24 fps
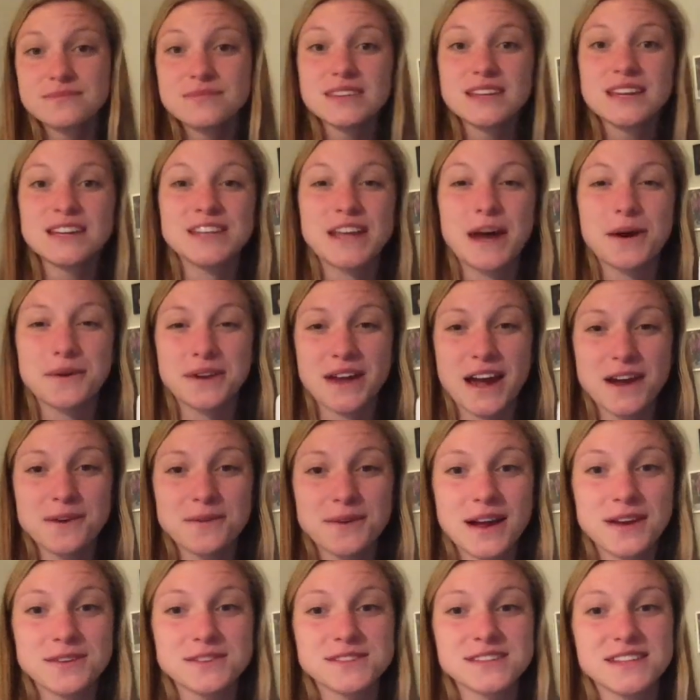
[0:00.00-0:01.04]
Now when I
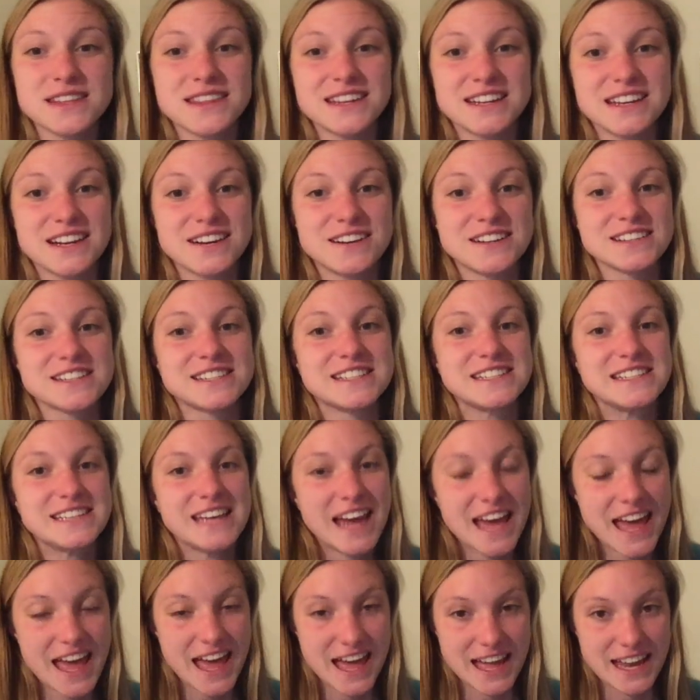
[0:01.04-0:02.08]
round to the nearest
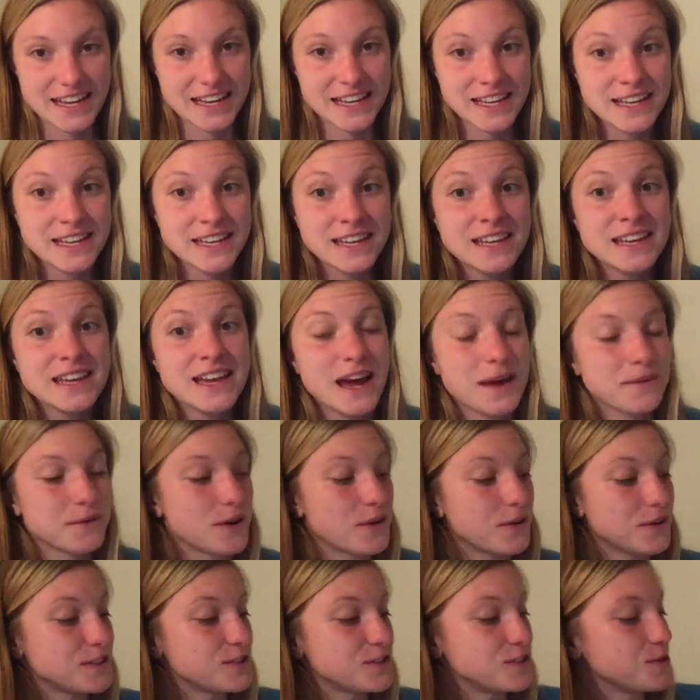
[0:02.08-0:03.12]
10, I'm
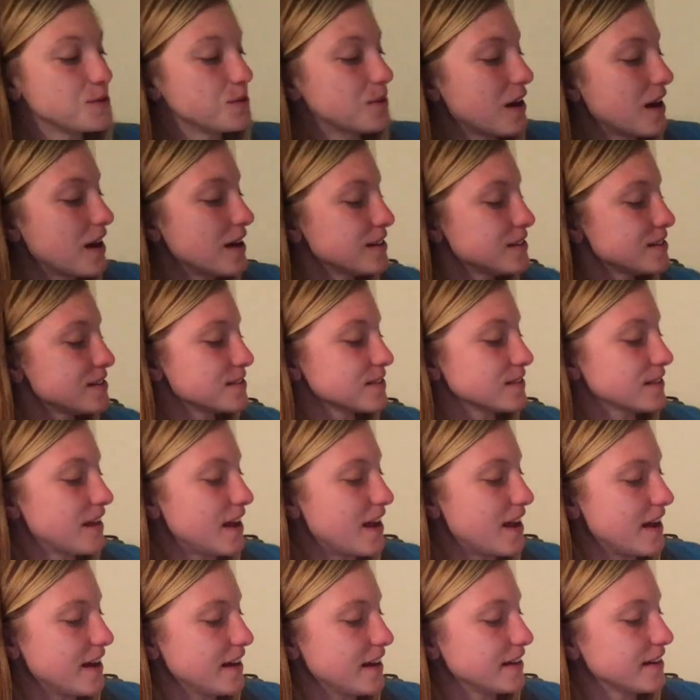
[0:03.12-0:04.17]
going to
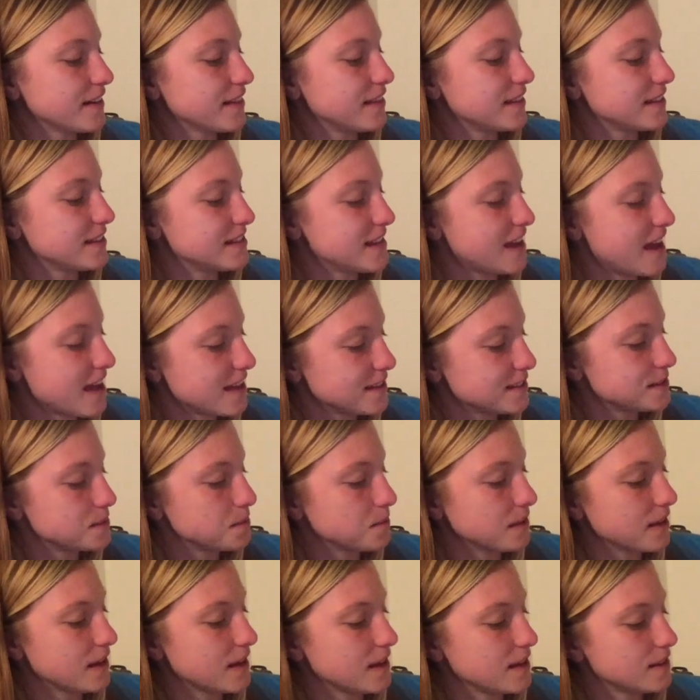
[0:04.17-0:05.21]
underline the tens
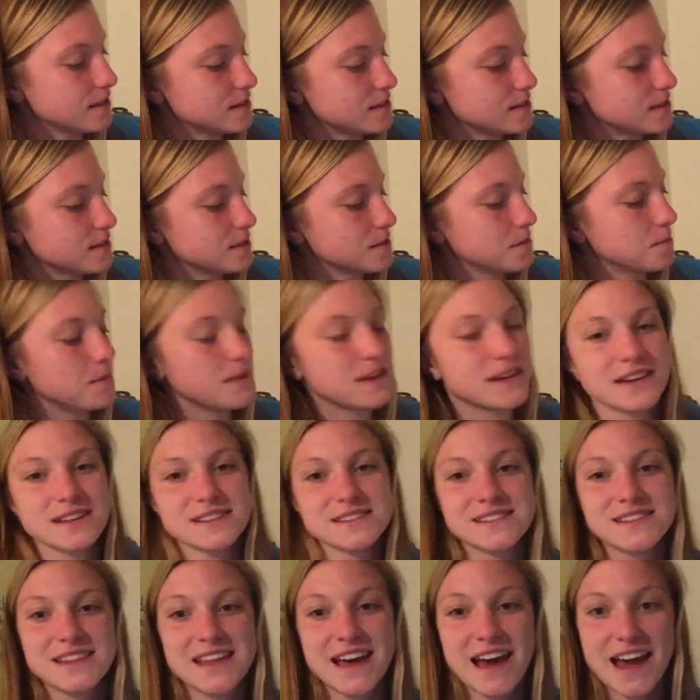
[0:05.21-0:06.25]
place
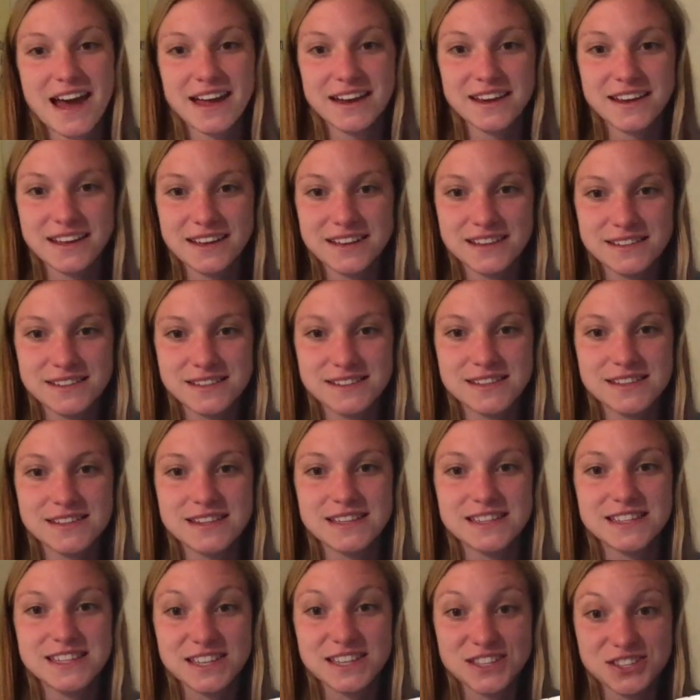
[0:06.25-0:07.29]
because that is the
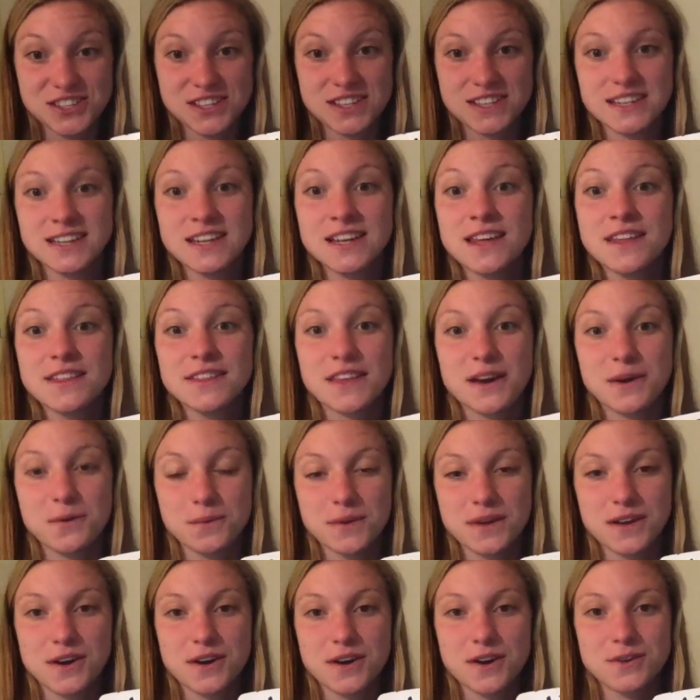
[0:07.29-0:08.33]
digit that
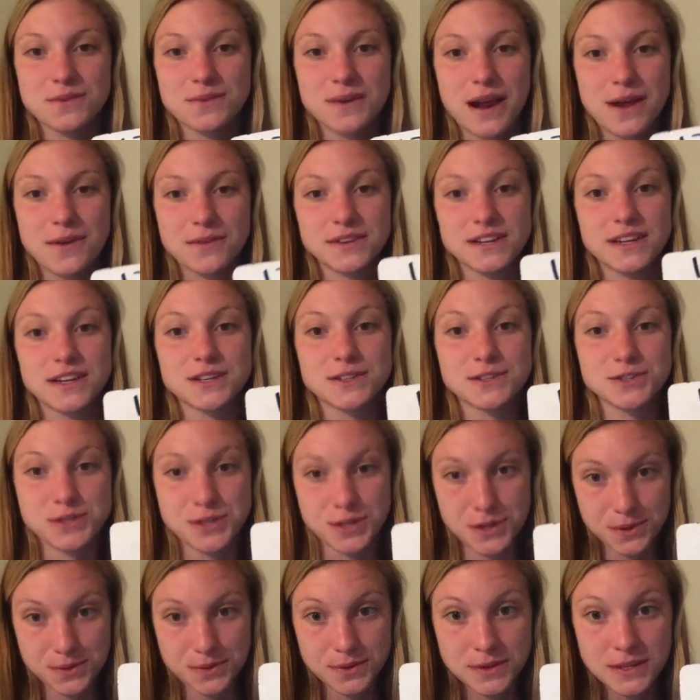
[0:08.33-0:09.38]
we are rounding
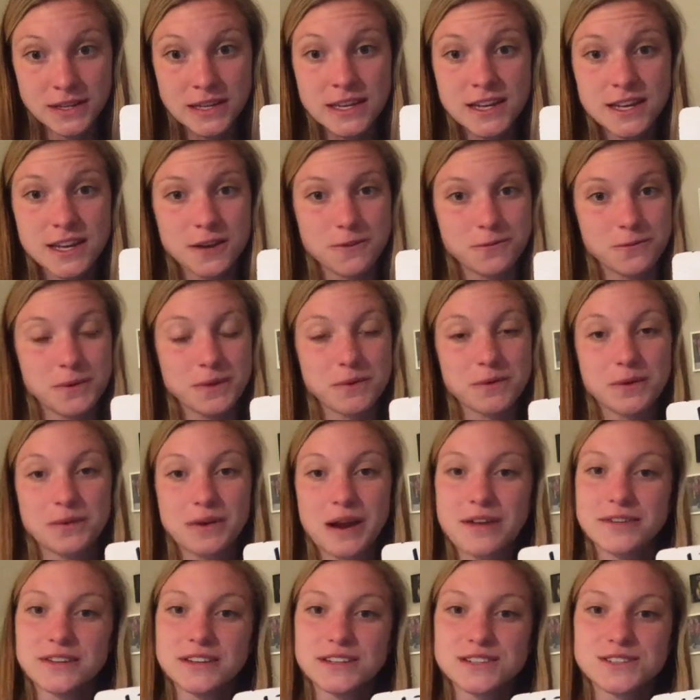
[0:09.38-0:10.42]
to. If we were
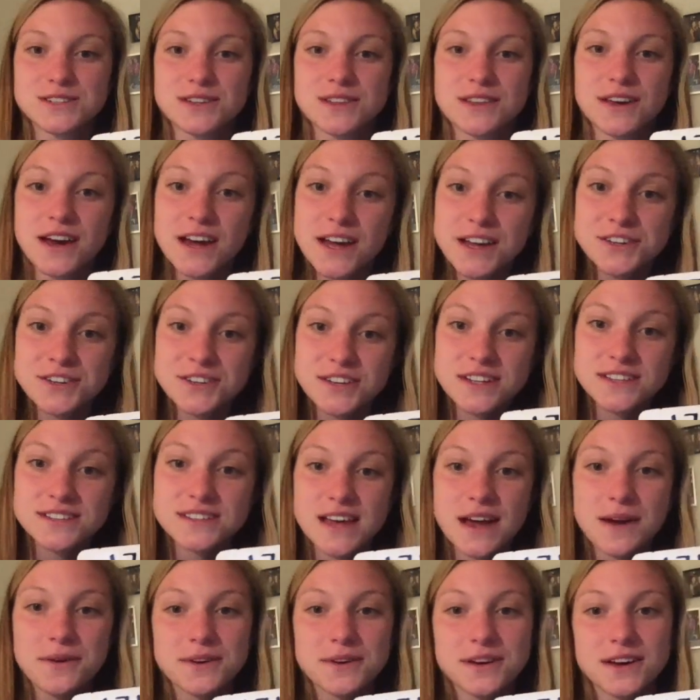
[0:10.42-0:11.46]
rounding to the hundreds,
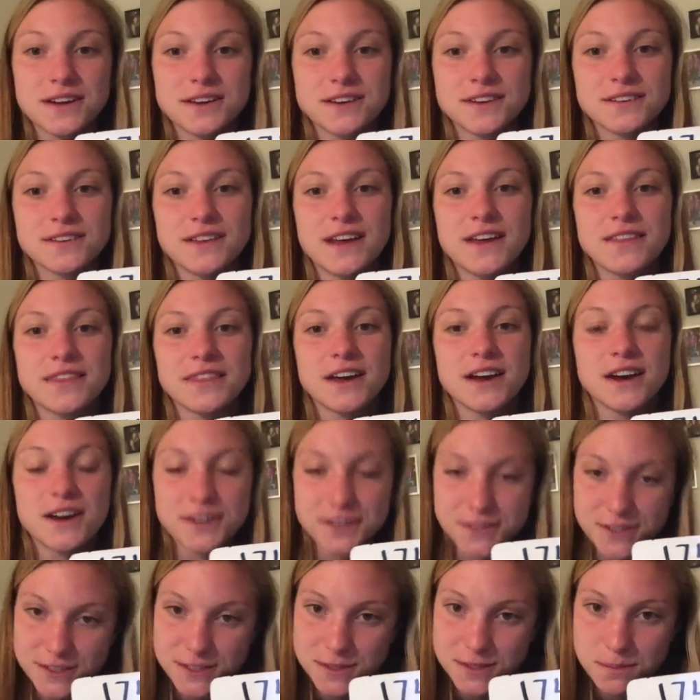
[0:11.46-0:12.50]
I would underline the
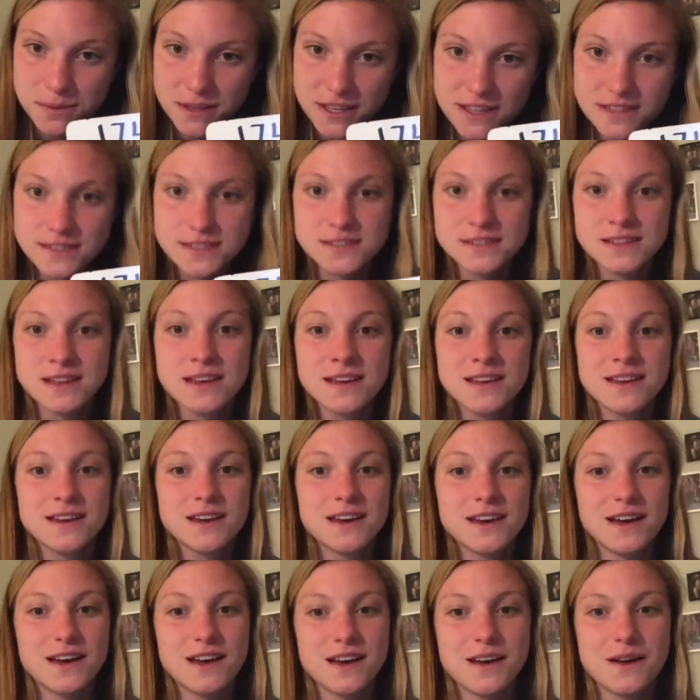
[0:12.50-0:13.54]
hundreds place.
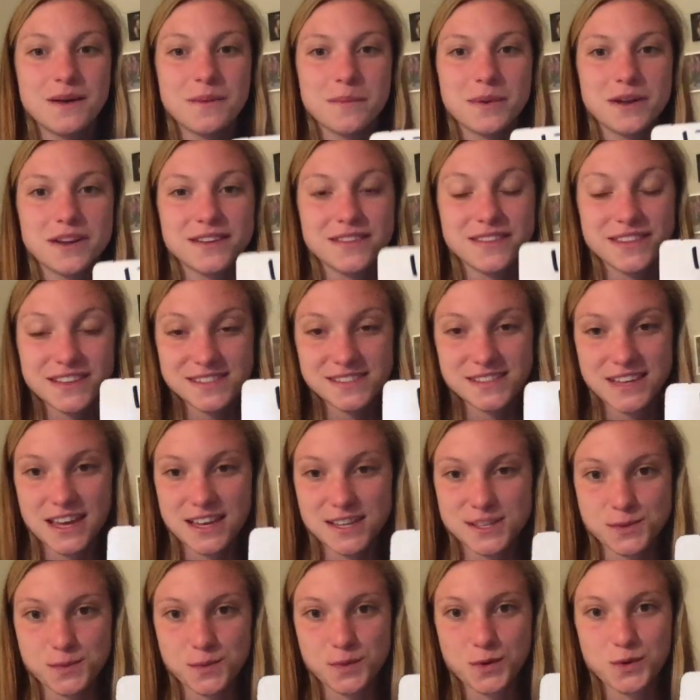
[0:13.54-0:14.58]
But in this
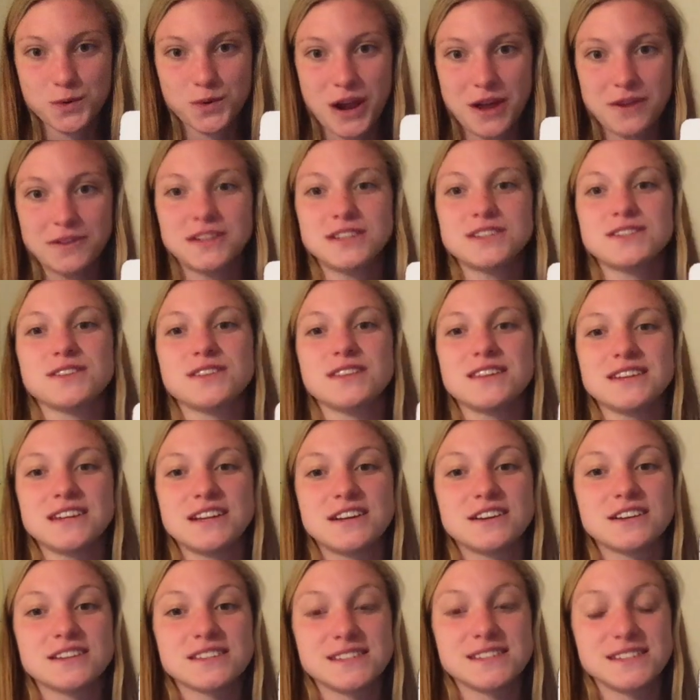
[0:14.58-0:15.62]
case, we're rounding to the
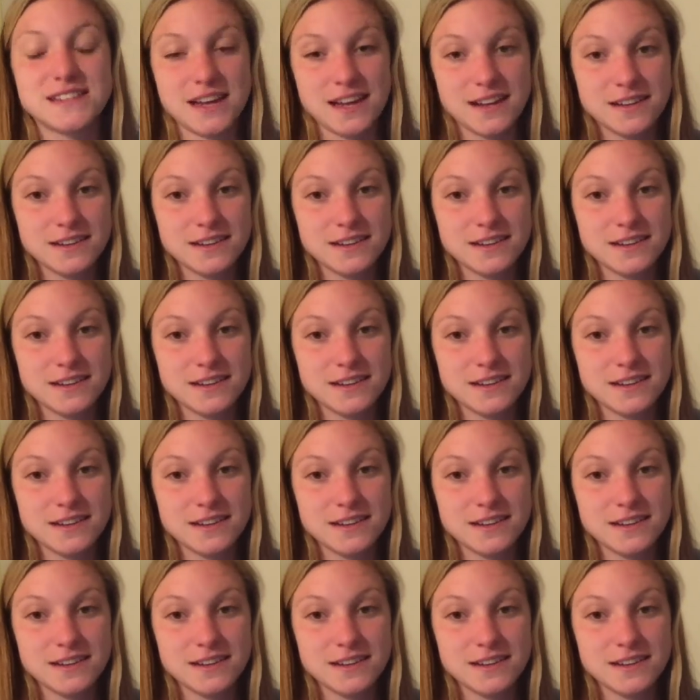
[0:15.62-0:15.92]
nearest 10.